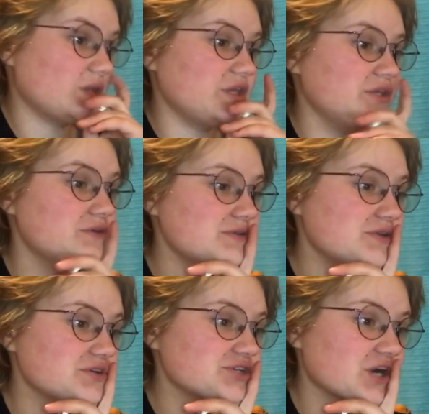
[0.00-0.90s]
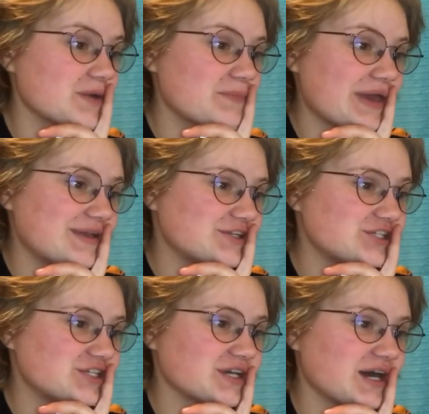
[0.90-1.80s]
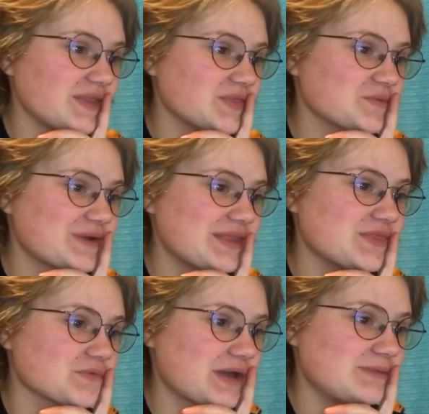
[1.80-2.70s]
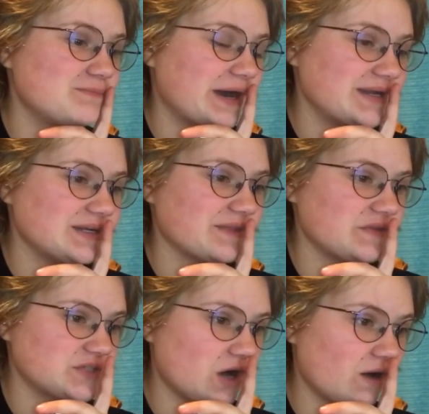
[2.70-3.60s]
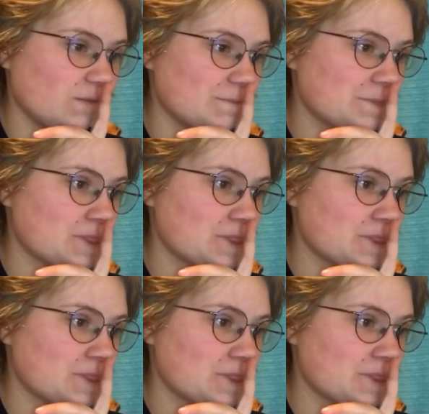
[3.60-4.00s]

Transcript: Use your sharp edge to cut the red thread binding the doll.